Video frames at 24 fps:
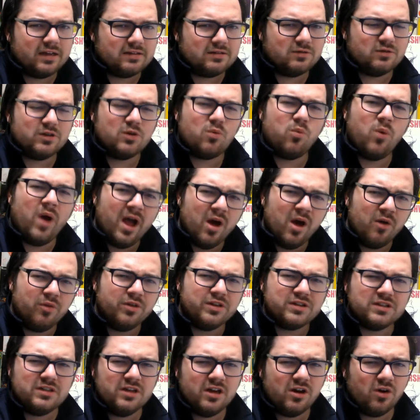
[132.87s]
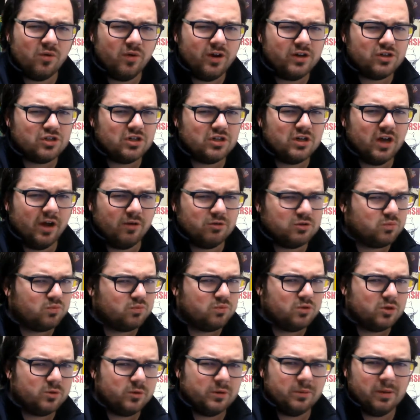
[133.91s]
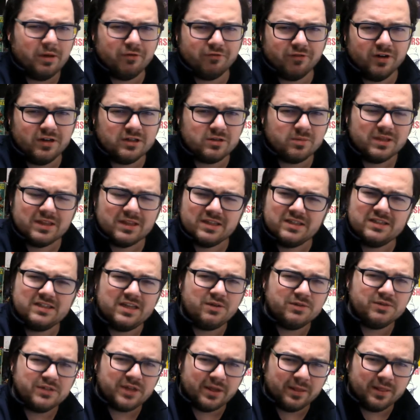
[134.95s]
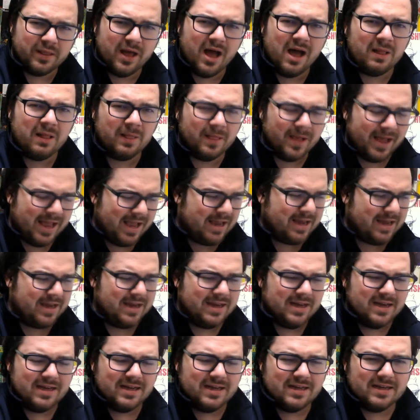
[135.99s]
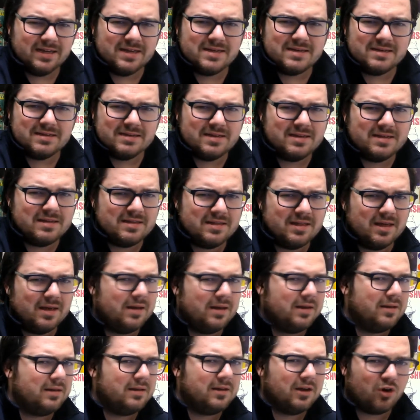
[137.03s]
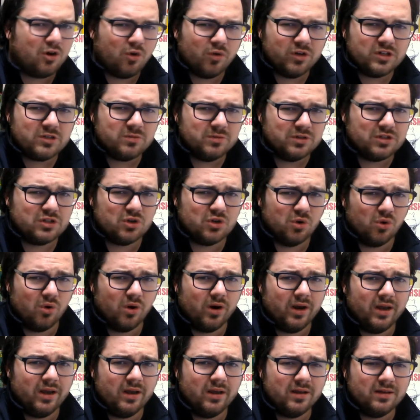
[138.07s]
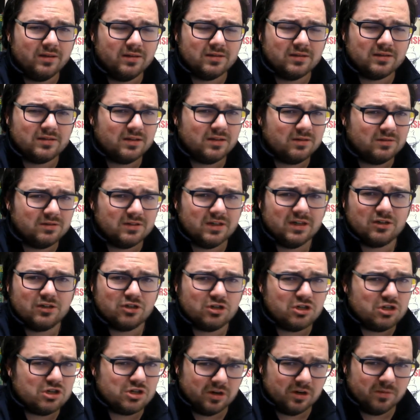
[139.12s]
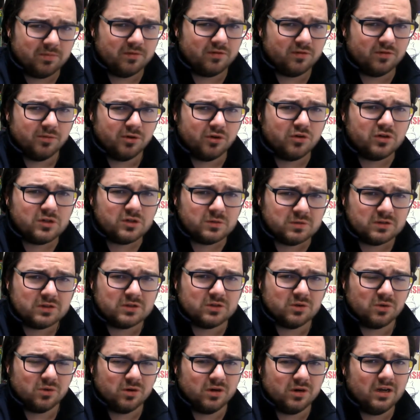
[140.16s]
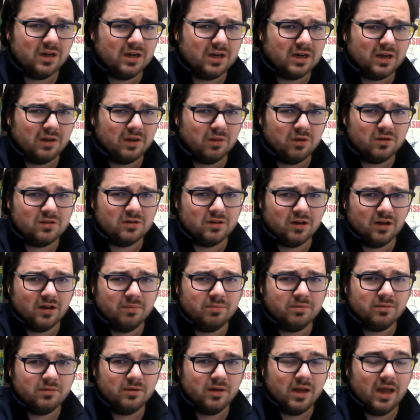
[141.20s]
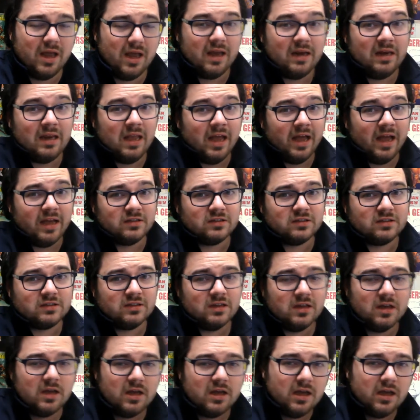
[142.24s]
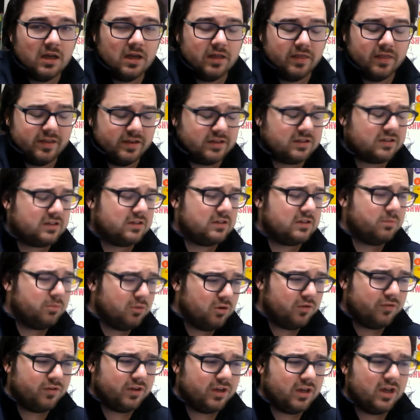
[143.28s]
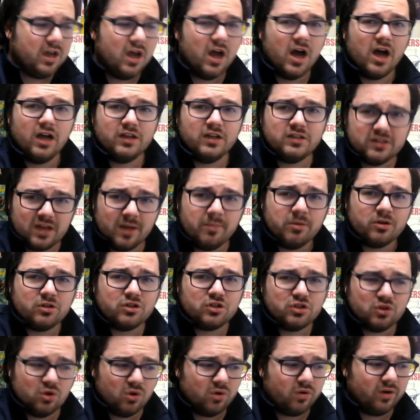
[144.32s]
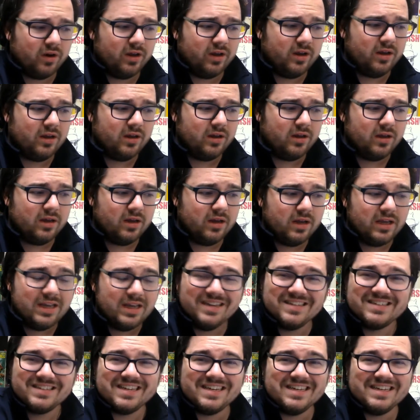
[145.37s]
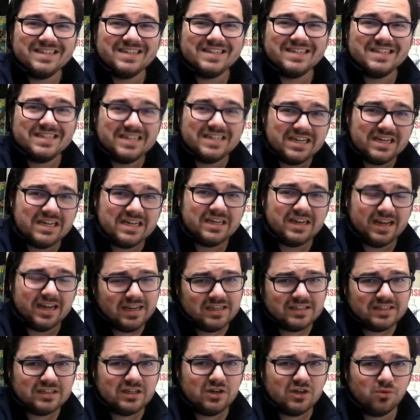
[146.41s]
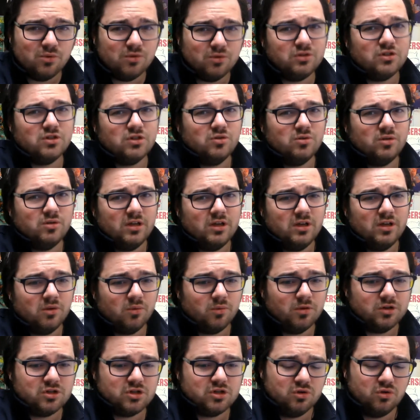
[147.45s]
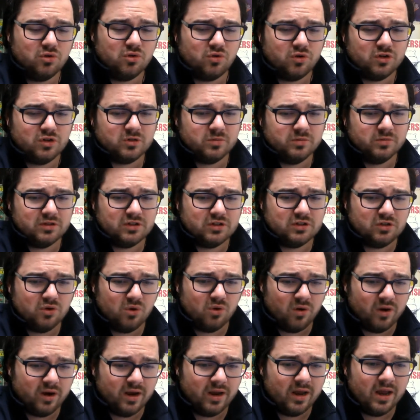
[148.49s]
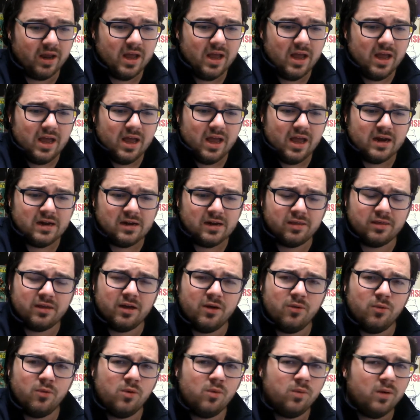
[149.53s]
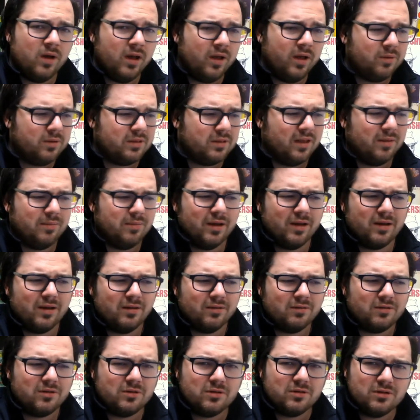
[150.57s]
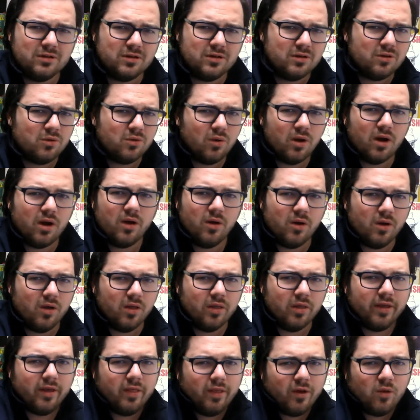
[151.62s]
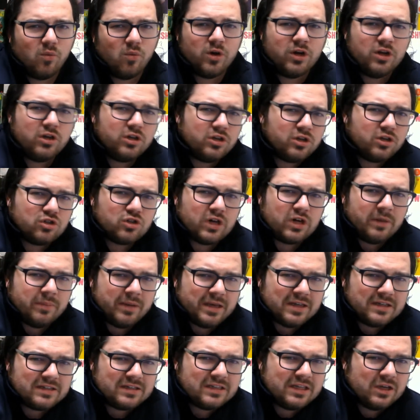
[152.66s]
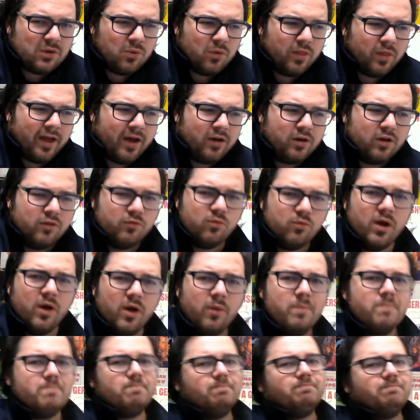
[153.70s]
like, wow, this narration. I was with one of my friends. I'm like, this sounds a lot like a Christmas Story. This sounds like Gene Shepard from A Christmas Story. And I looked it up, and yes, this movie, A Summer Story, is indeed a sequel to the original Christmas Story. And I thought, well, why would they make what are you going to try to make a sequel out of? Well,